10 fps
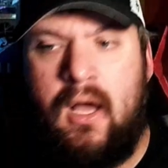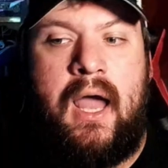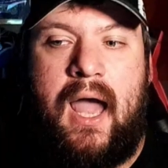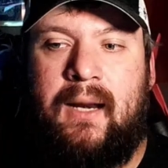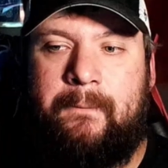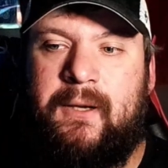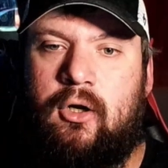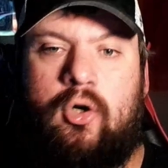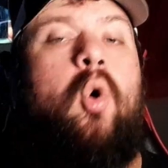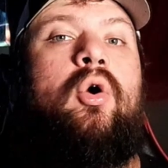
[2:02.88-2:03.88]
and a bigger
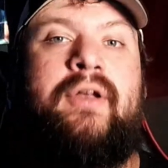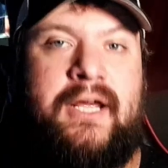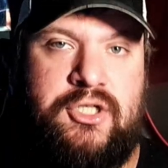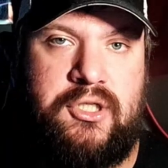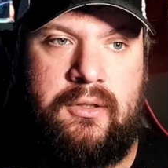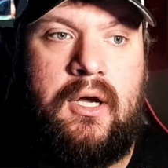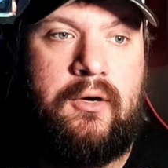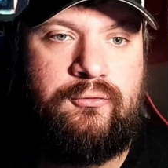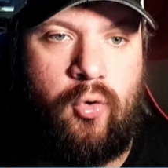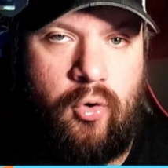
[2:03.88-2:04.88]
coronation
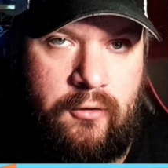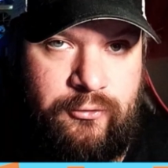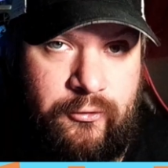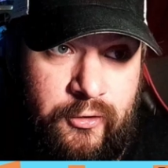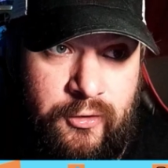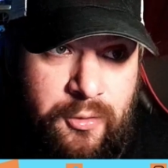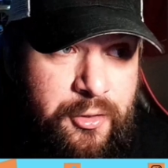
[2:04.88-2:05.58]
for Gunther.